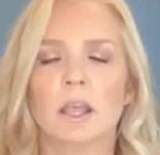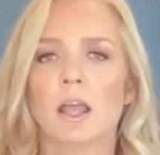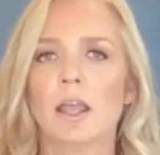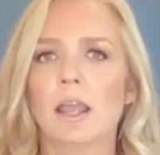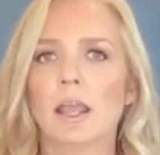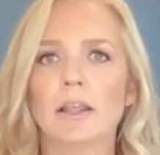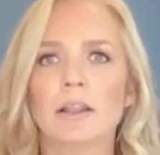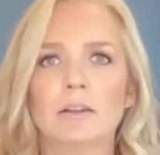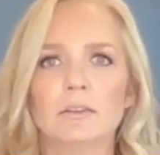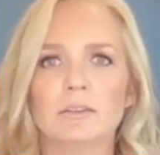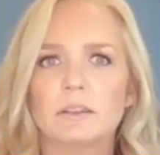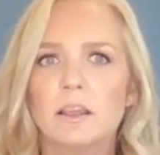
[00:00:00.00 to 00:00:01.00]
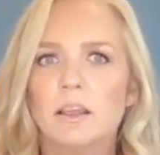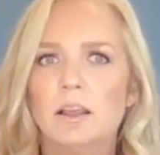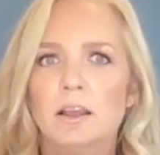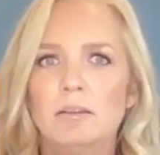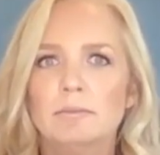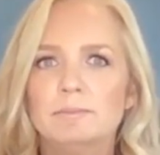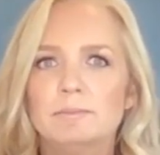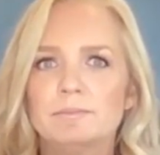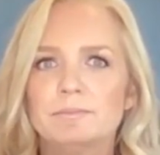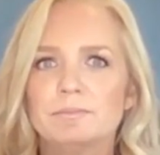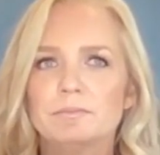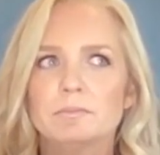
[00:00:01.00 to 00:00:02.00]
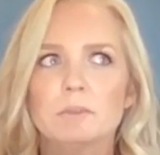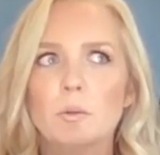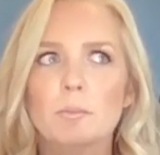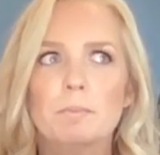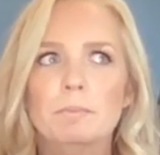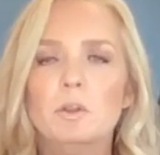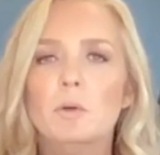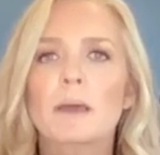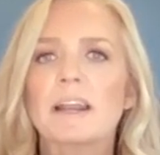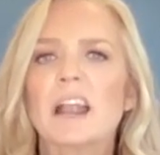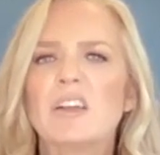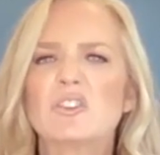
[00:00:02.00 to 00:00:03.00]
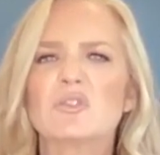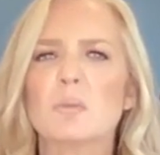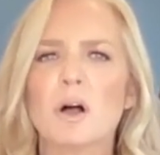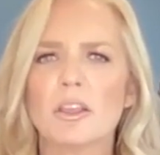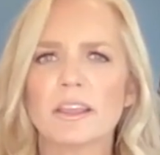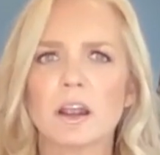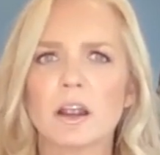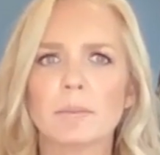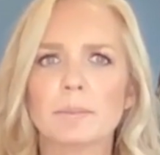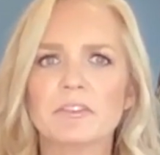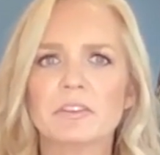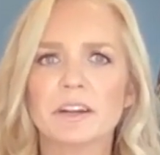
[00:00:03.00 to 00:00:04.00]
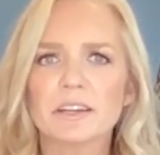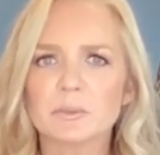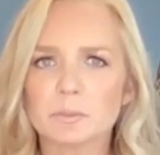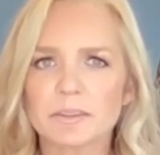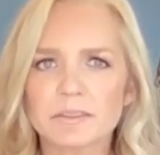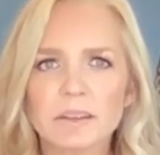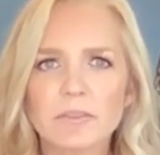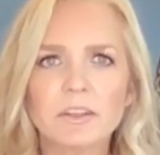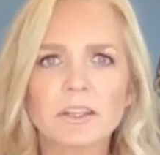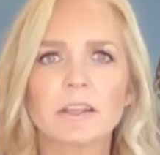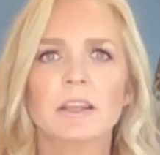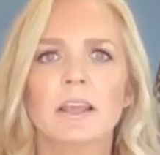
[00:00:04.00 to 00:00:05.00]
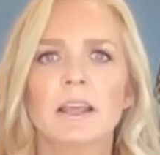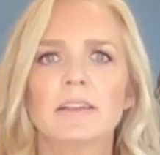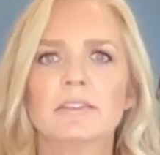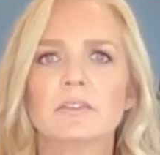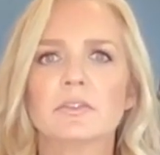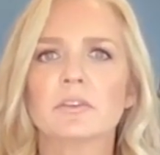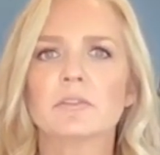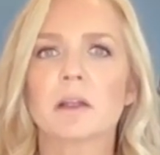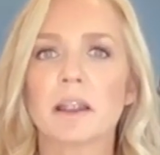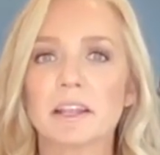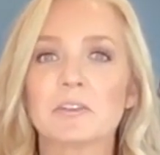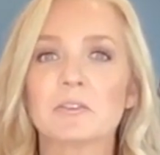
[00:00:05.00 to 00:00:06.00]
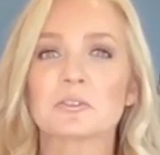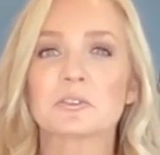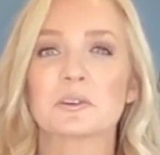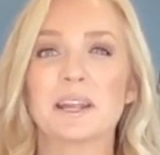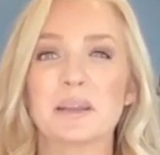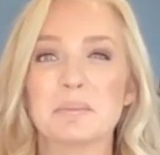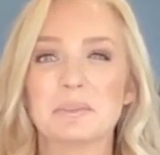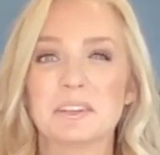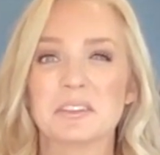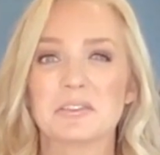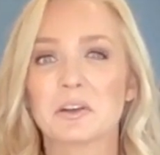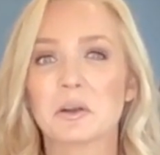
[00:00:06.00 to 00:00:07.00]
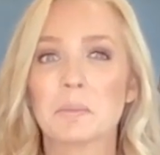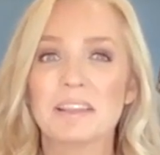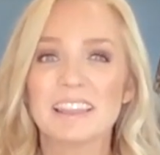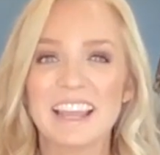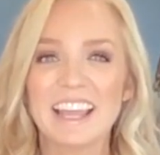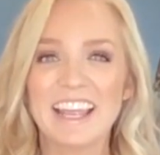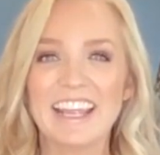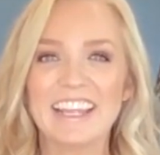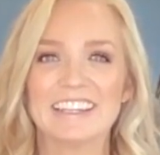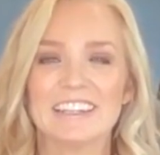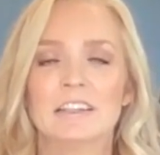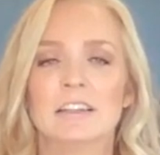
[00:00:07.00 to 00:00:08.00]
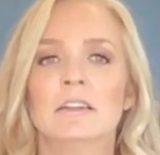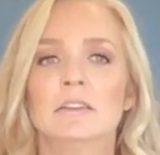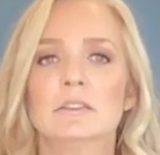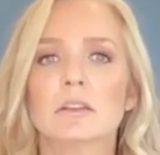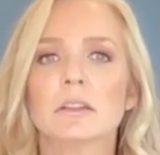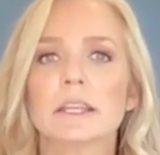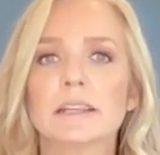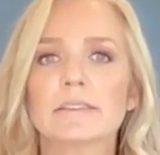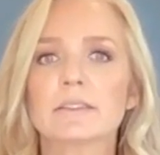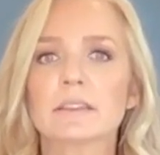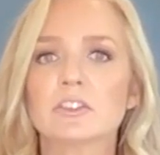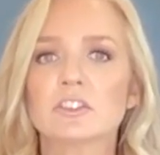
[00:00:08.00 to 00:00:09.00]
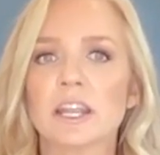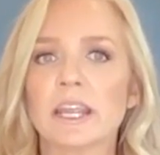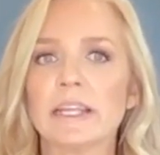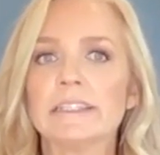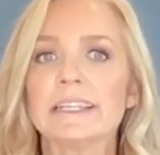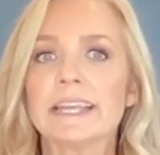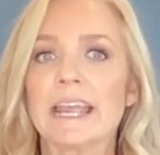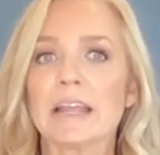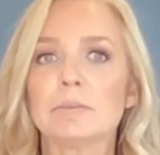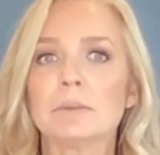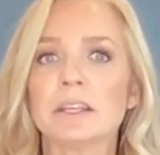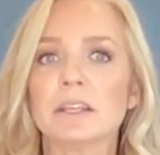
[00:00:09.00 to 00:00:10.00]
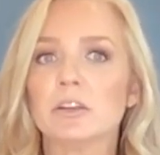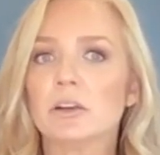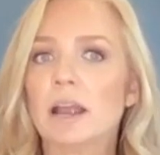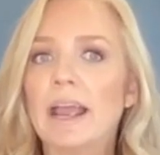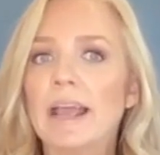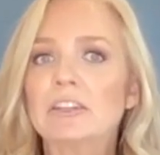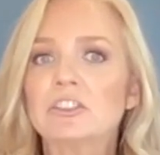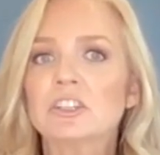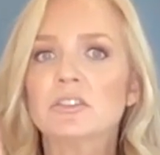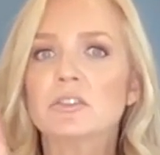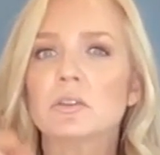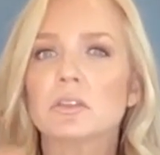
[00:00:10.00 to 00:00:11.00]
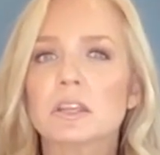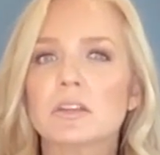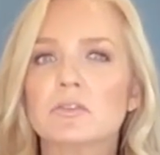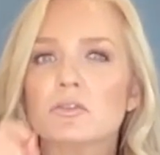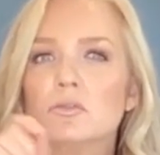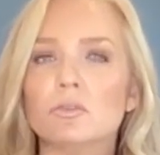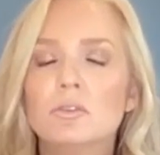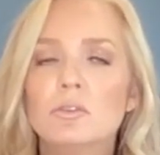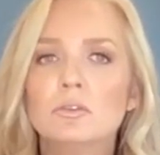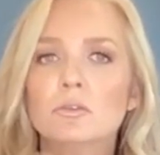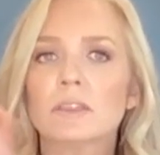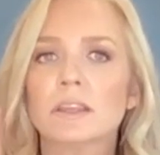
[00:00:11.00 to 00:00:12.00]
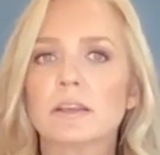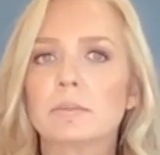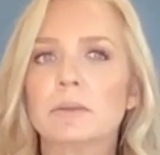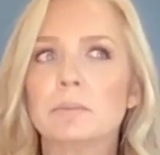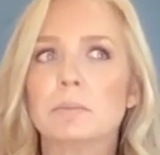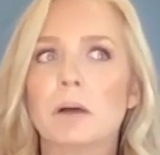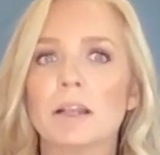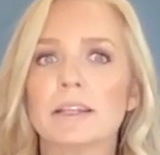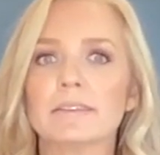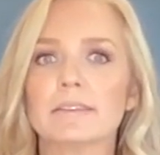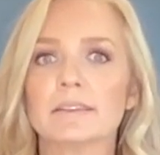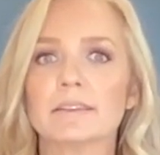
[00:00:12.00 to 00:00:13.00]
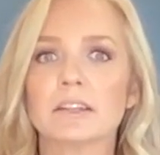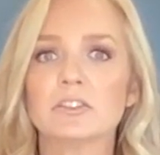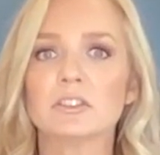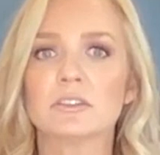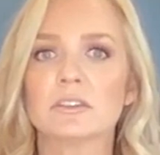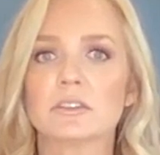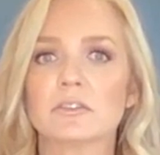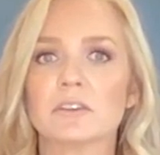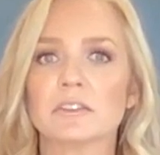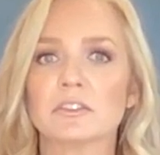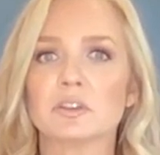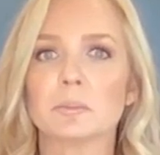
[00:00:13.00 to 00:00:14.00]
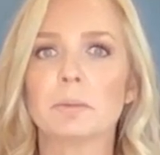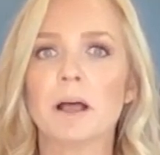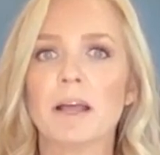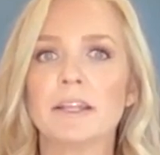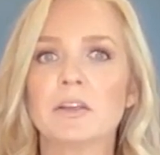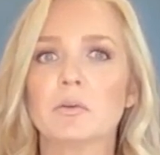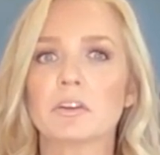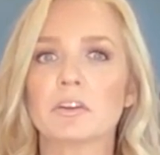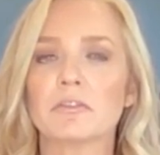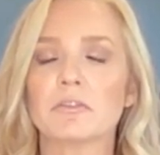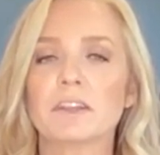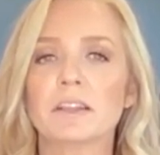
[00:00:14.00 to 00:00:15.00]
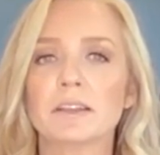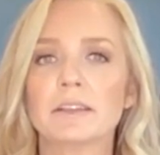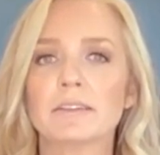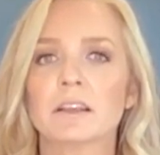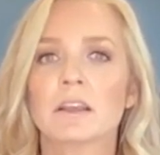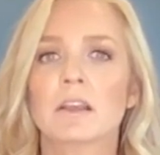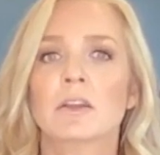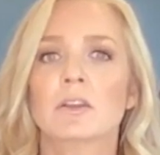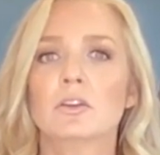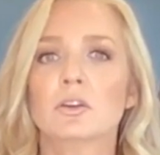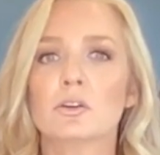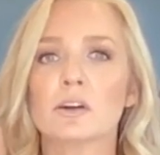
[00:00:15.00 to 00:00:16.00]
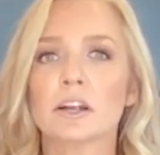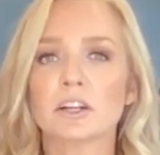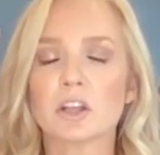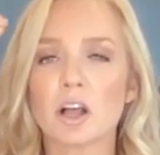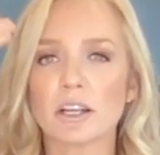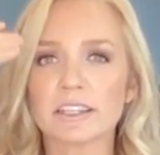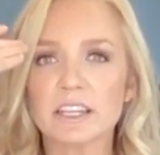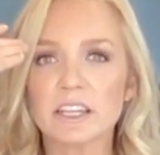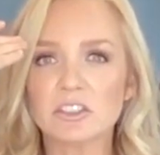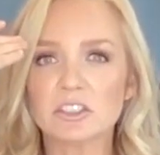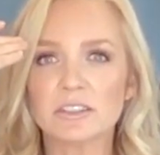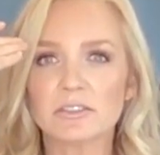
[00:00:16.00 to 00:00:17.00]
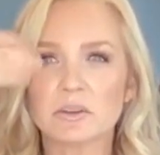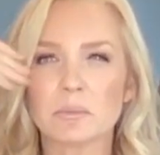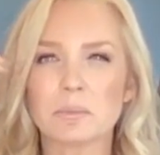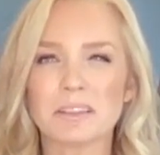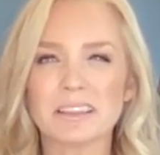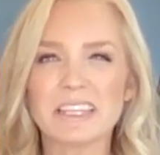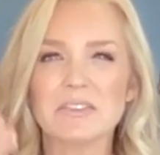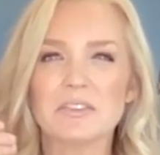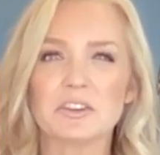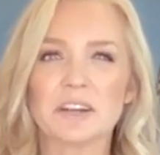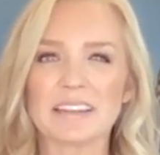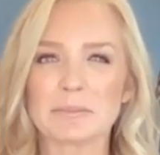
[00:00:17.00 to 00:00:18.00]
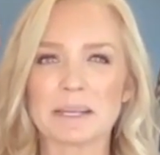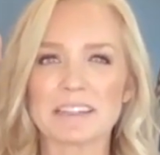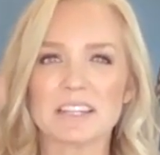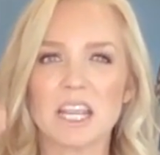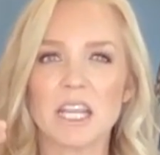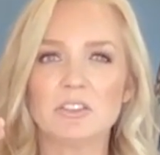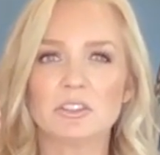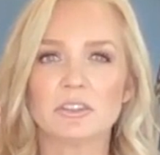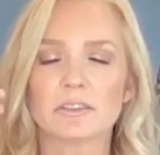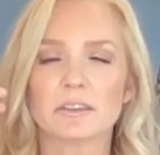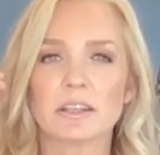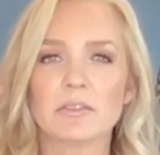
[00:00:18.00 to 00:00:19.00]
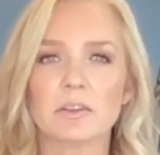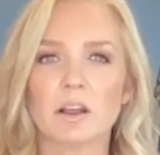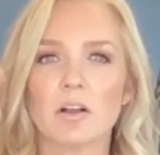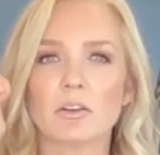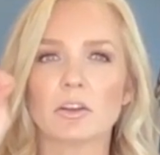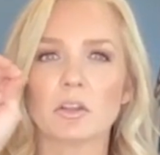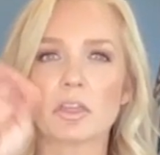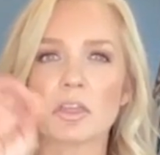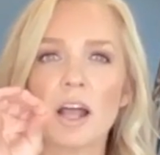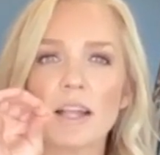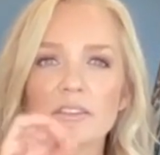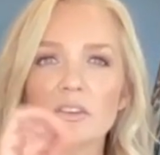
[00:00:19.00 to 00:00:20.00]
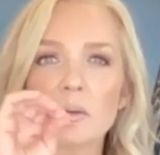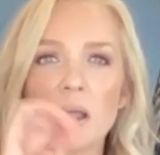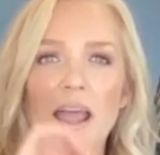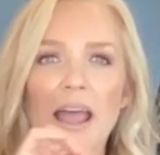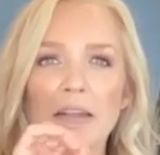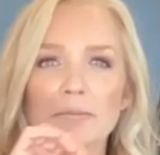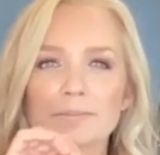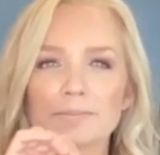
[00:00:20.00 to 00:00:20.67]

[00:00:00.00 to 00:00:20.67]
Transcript: And no matter how small they are, be very specific, as if you're writing a script for a play. So links in the chain can be your actions or things you do. They could be body sensations, how you felt in your body, or your feelings, your cognitions, your beliefs, your expectations, even all your thoughts you had,